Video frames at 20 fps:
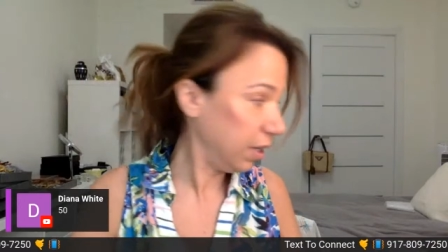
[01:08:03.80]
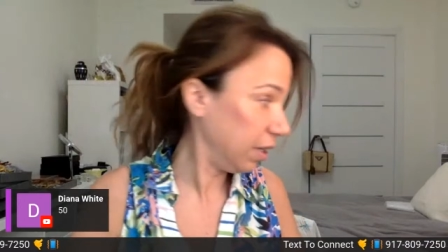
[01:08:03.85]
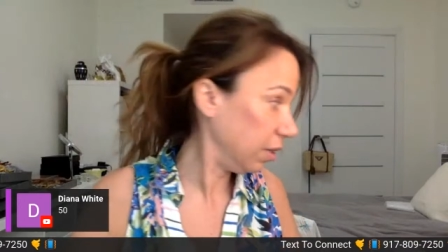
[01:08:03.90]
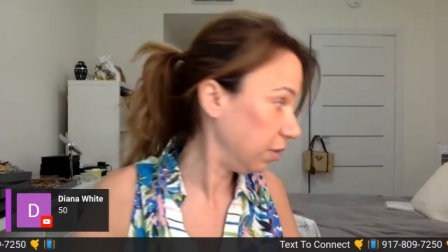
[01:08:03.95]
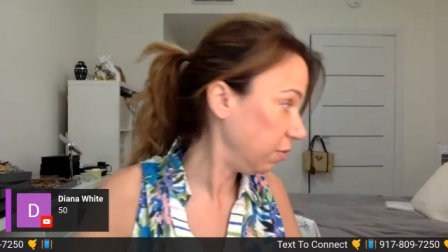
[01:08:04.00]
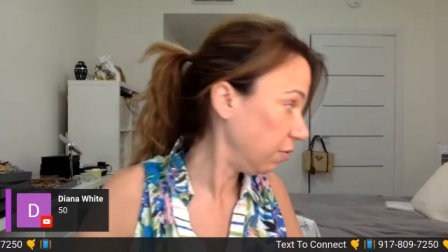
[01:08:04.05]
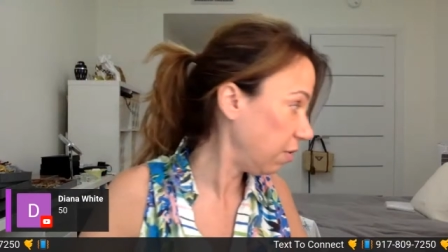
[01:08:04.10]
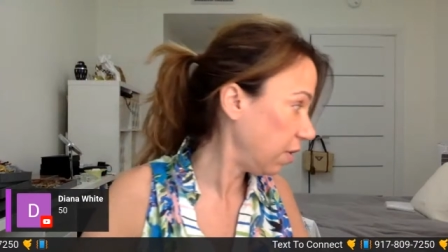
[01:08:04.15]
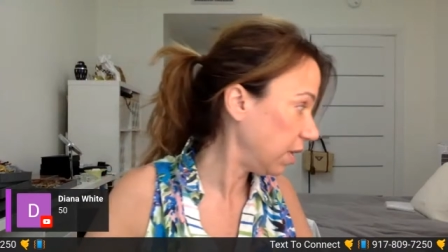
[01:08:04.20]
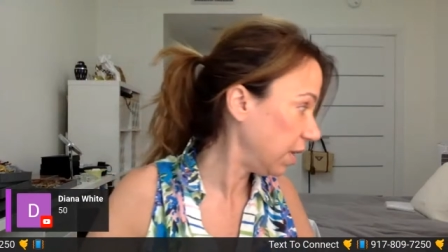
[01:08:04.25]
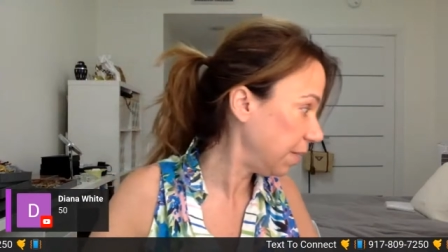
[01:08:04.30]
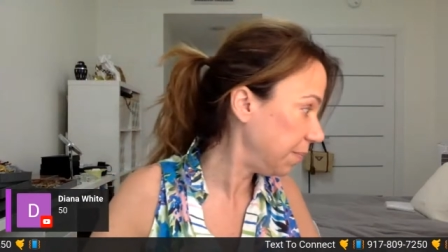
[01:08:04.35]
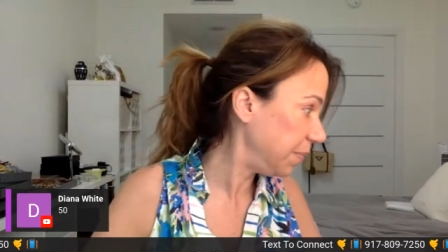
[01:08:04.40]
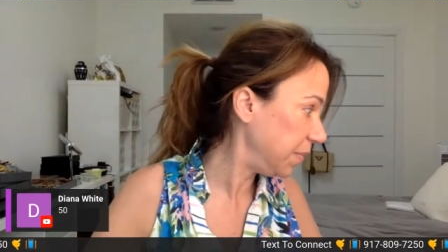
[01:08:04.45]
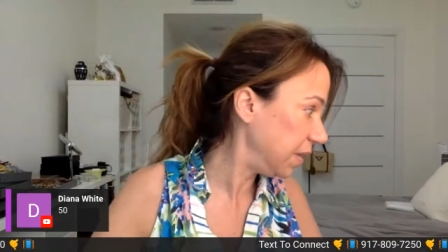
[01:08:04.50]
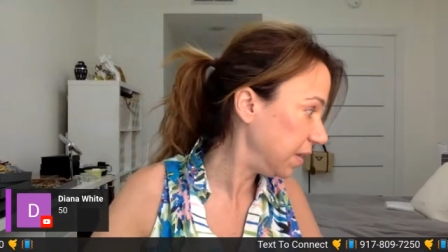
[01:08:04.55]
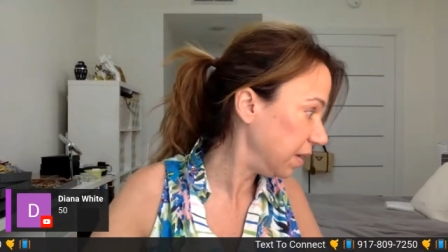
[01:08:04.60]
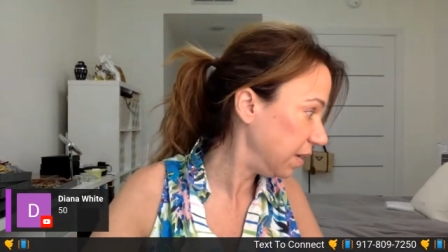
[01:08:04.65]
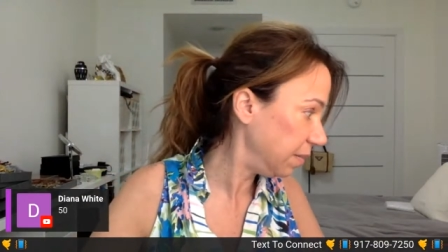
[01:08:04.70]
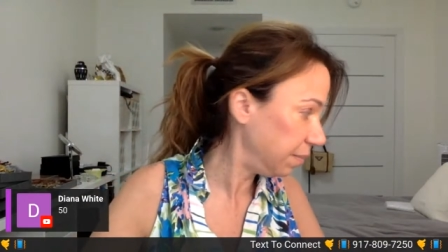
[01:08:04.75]
going to crawl up
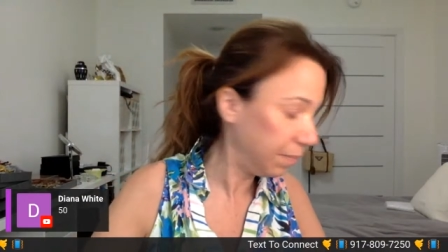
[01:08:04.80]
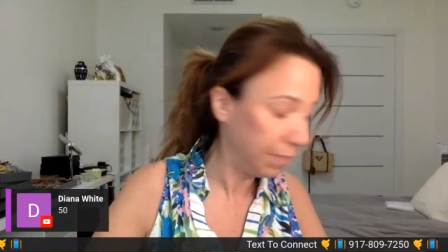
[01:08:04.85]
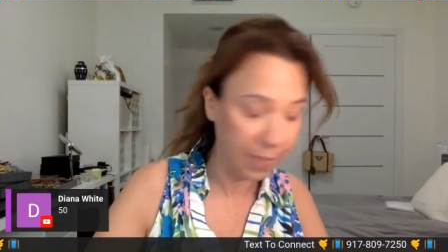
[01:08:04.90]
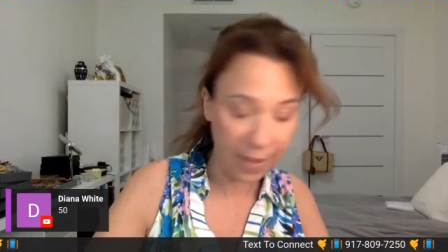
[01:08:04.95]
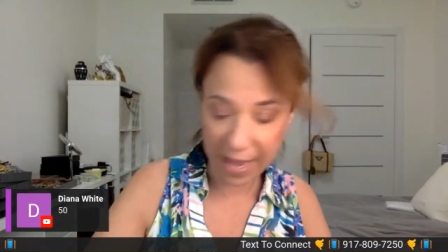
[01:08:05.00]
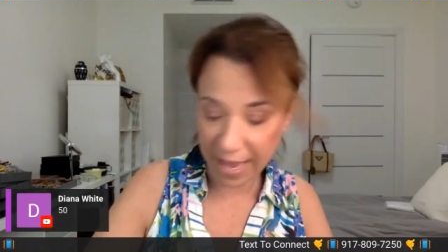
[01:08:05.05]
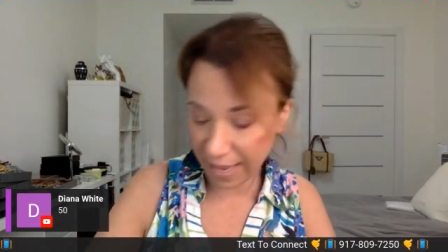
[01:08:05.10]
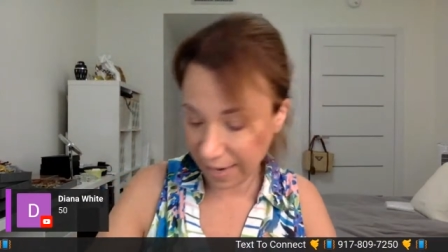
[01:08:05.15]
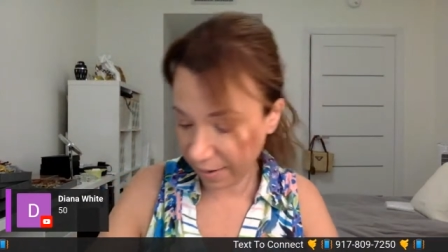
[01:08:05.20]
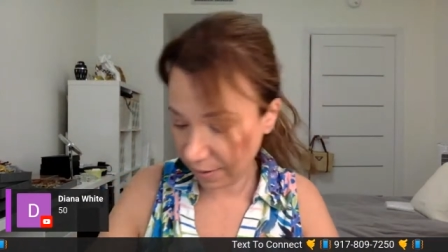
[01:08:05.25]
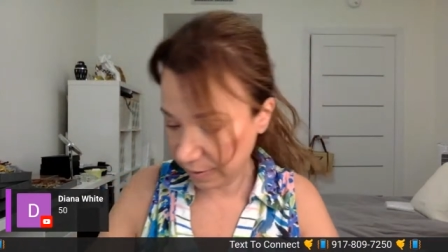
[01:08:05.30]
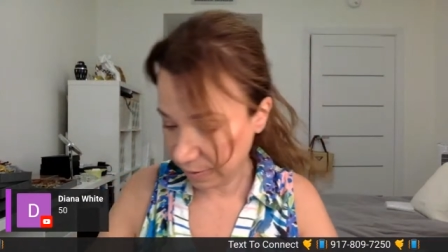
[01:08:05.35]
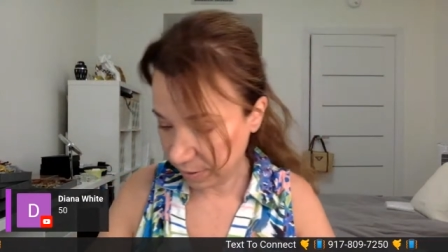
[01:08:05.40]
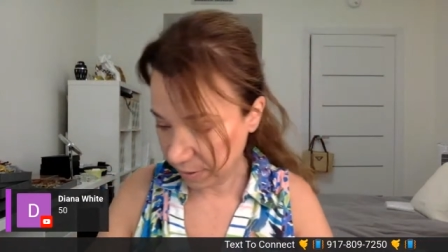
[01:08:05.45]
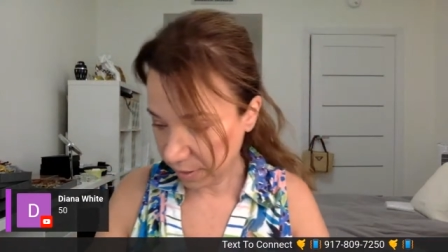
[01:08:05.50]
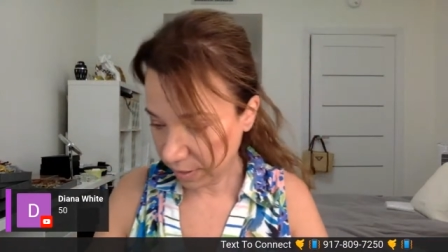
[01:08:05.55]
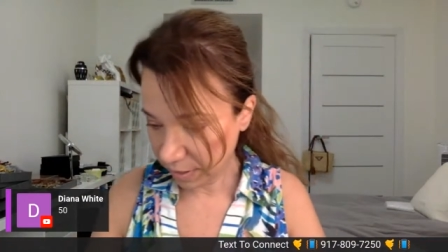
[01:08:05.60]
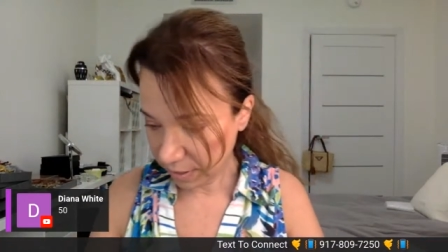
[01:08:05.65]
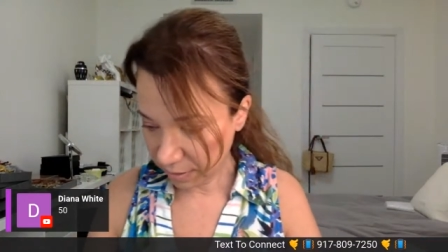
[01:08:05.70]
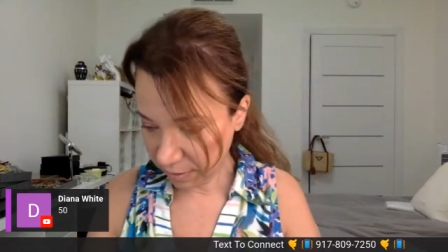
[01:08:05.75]
the bed,
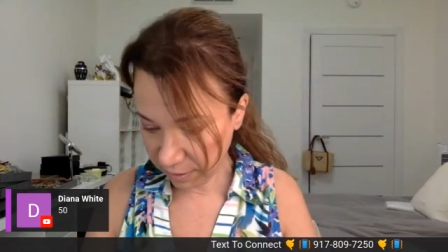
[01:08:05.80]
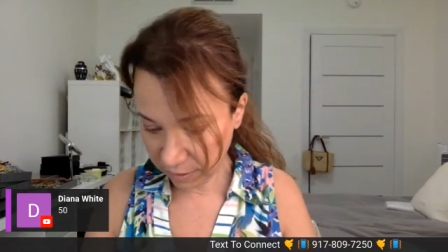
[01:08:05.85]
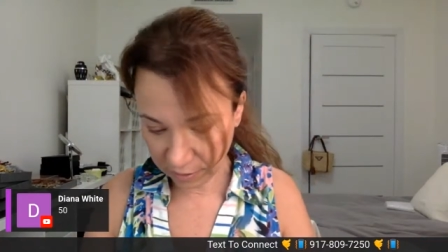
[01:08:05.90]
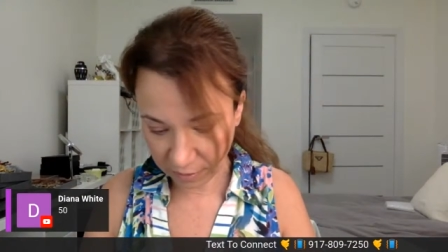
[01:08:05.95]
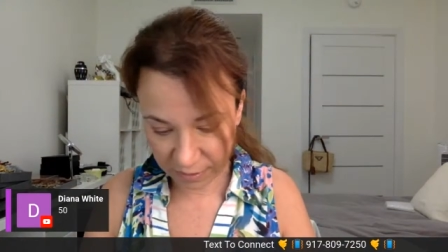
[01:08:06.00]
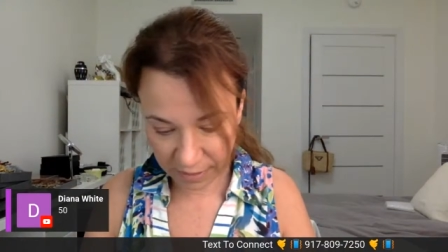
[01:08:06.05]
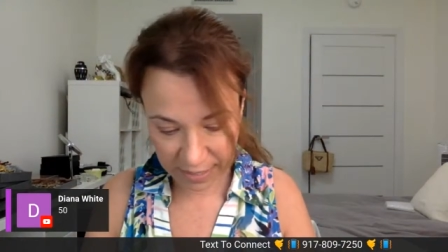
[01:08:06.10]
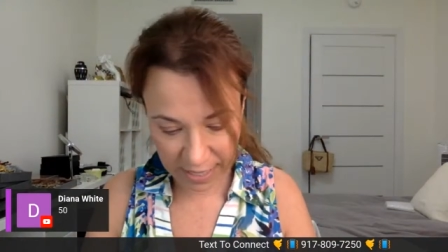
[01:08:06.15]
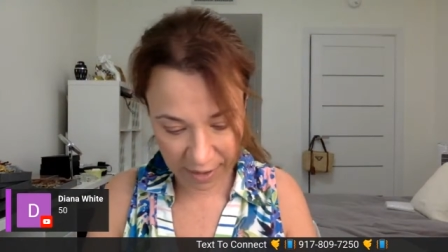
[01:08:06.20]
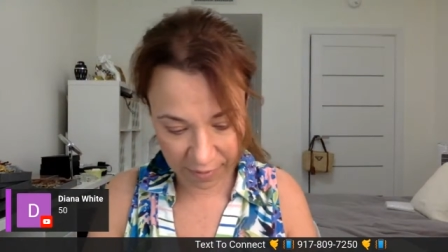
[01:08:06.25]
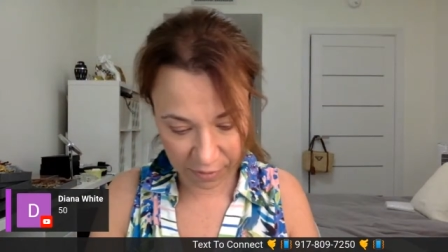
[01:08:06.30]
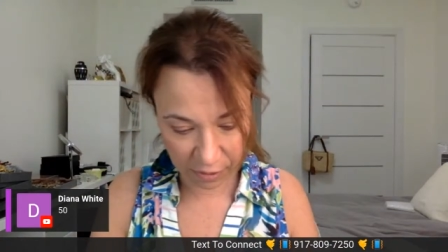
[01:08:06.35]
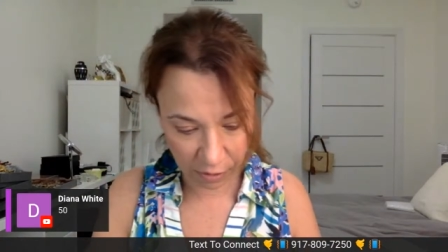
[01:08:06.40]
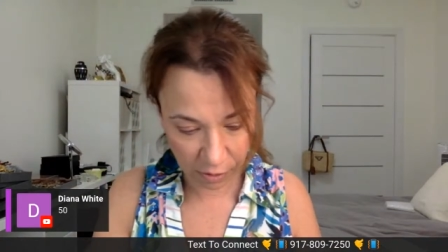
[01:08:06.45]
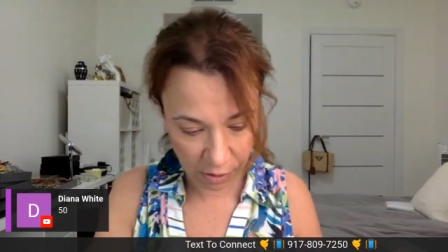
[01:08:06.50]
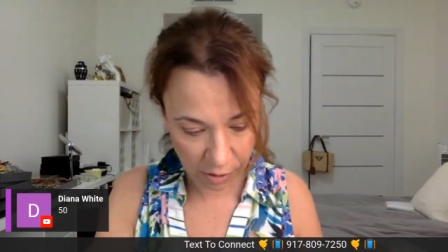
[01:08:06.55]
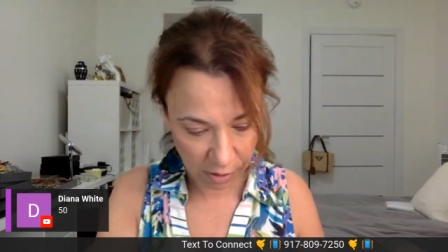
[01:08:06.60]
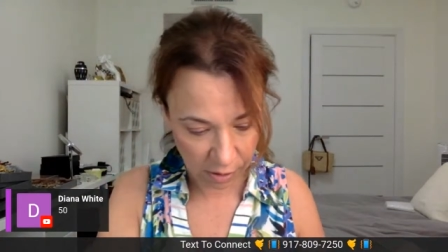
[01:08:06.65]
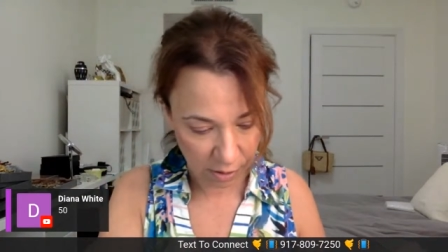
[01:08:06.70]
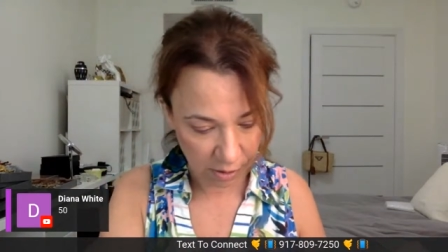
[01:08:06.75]
little
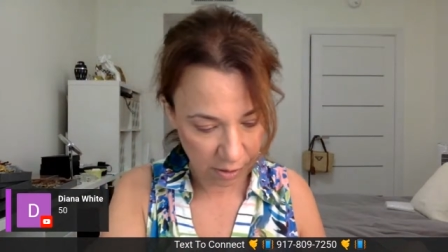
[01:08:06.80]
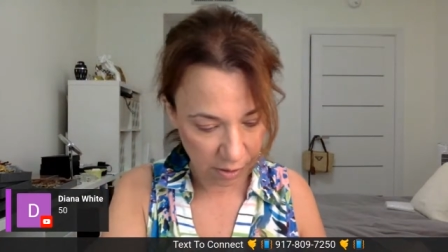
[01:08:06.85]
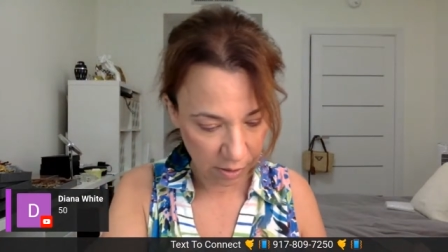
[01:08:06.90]
devil.